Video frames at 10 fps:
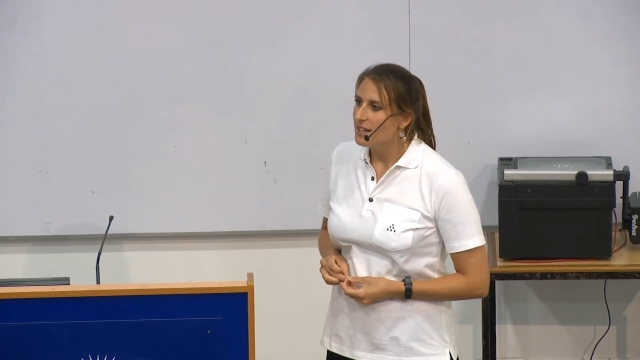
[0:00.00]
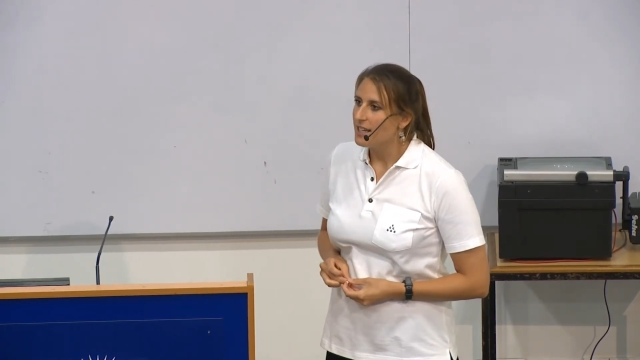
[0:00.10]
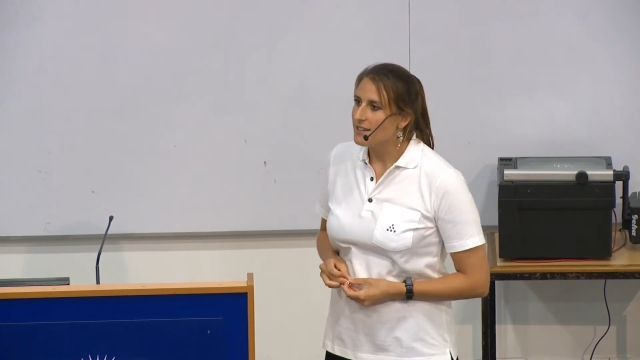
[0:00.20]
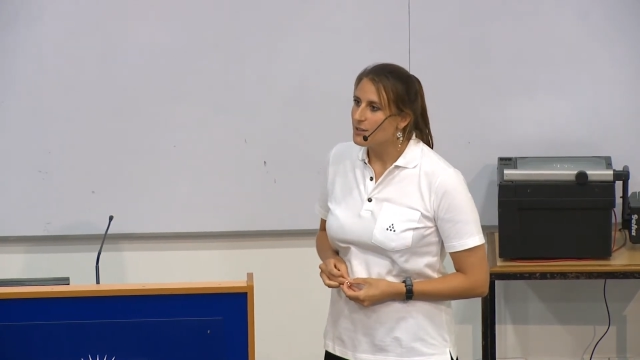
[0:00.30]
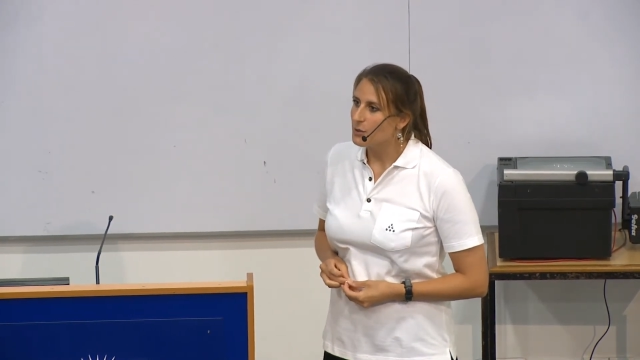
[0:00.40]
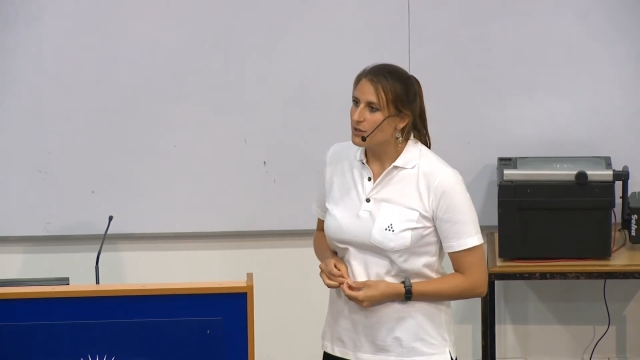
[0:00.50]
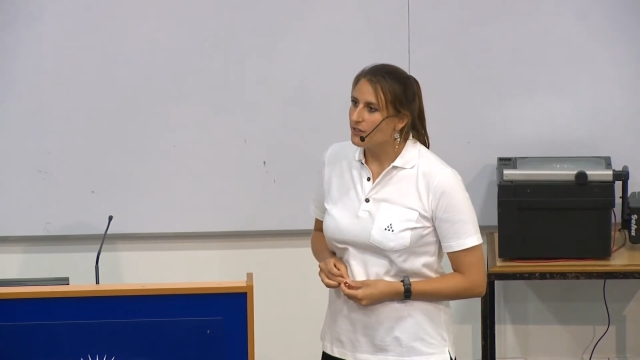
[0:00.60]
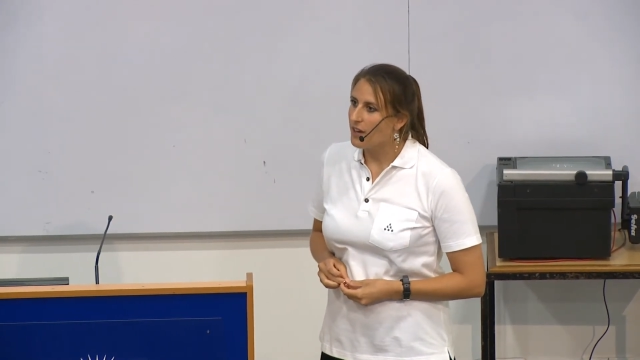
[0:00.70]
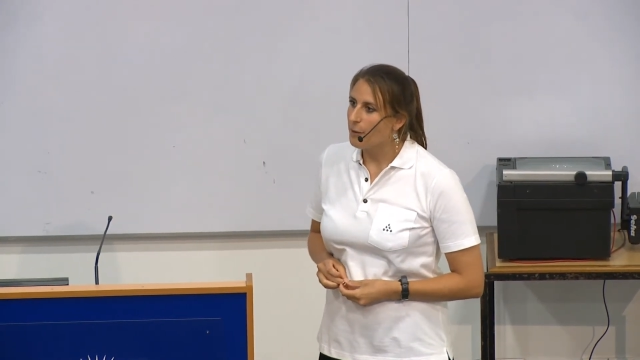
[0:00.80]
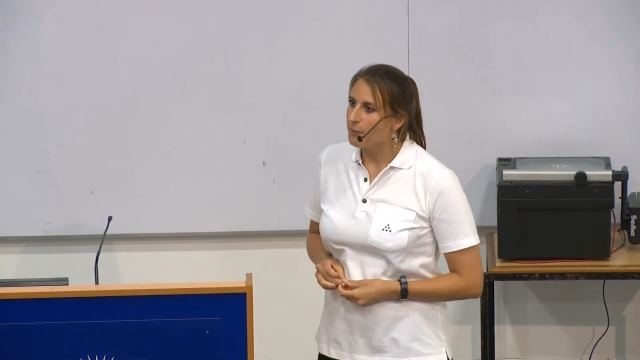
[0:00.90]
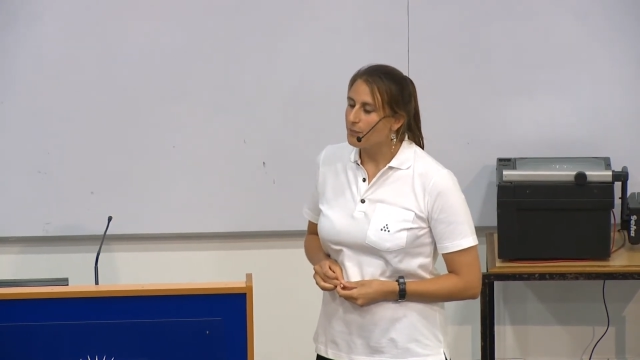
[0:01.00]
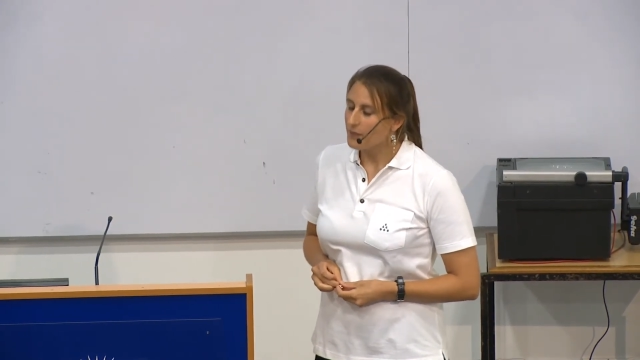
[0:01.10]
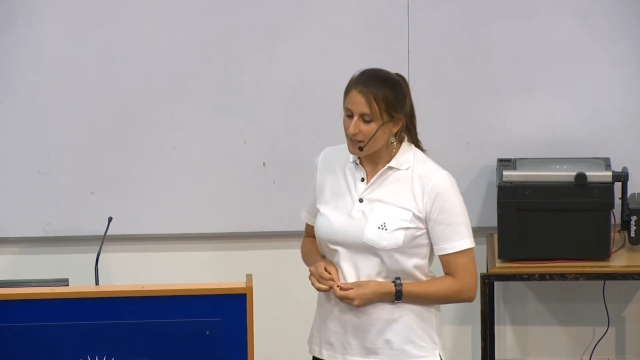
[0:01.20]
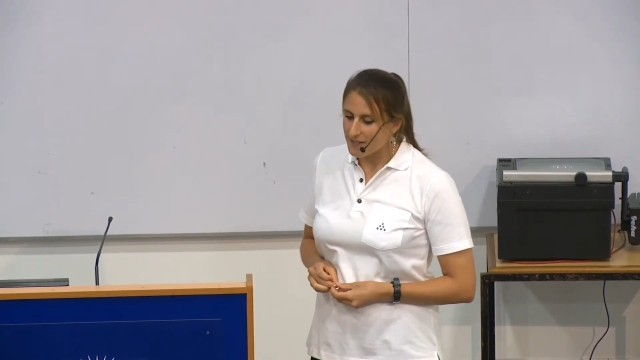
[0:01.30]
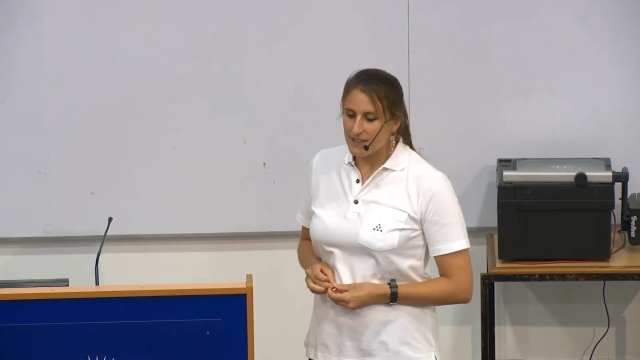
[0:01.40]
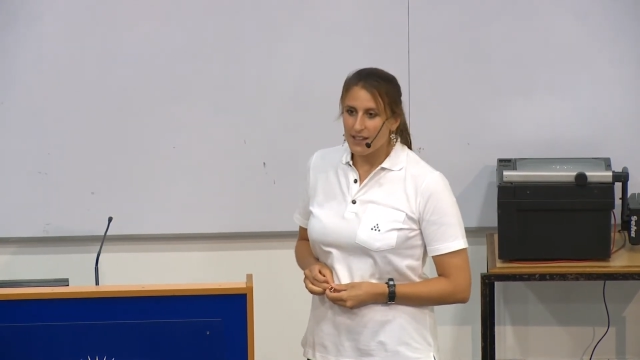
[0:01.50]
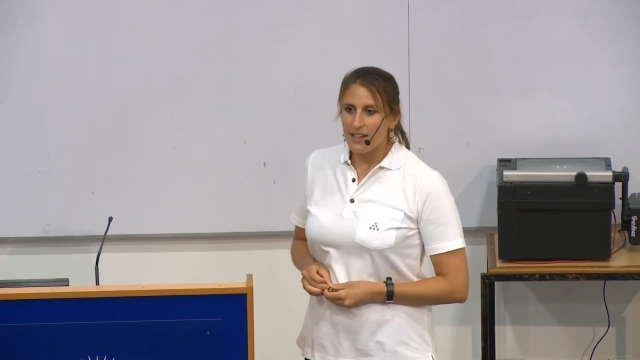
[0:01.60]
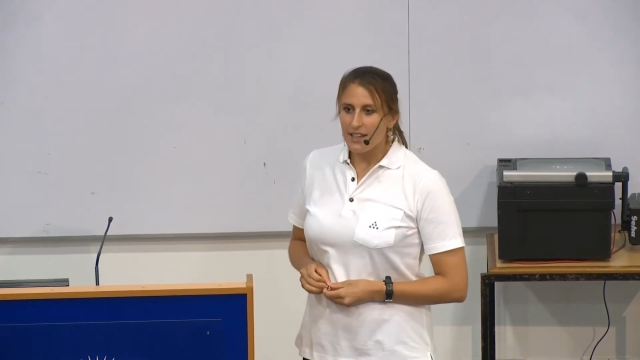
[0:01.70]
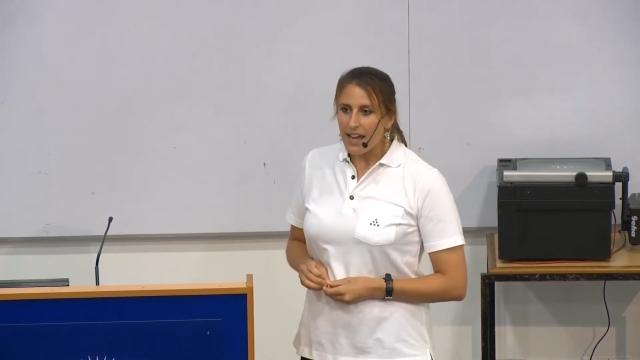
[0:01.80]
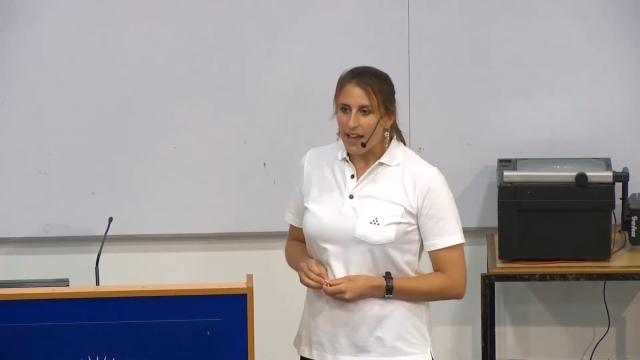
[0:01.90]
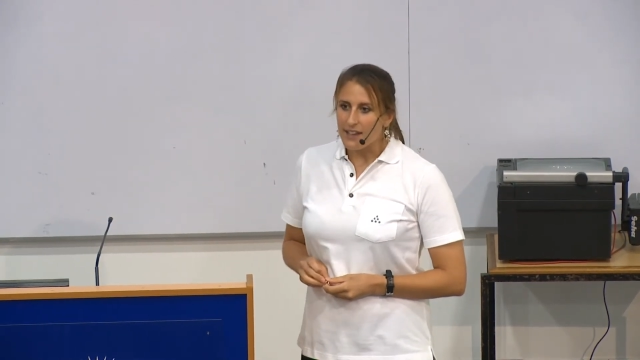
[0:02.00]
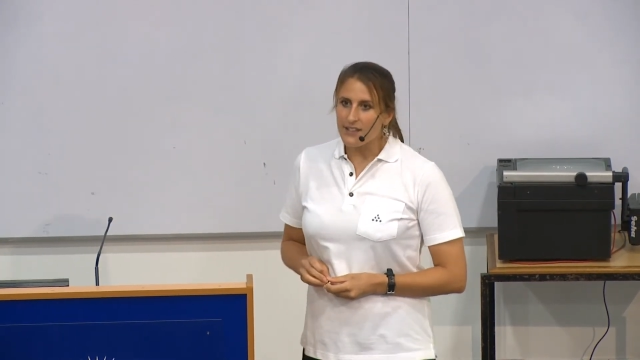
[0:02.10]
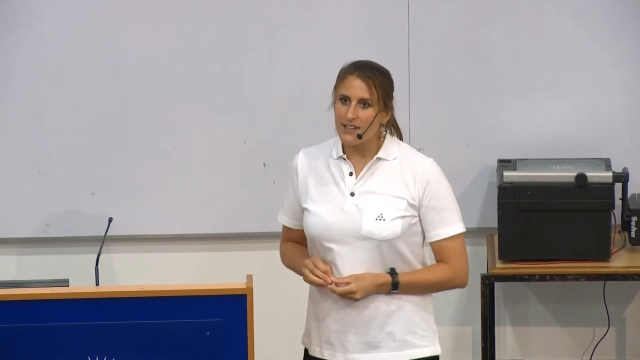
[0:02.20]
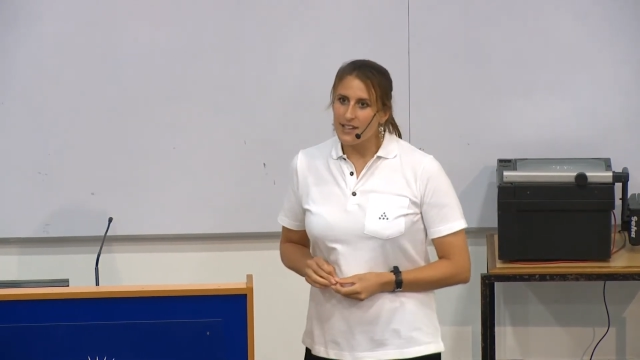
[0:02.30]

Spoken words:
It's sort of it's an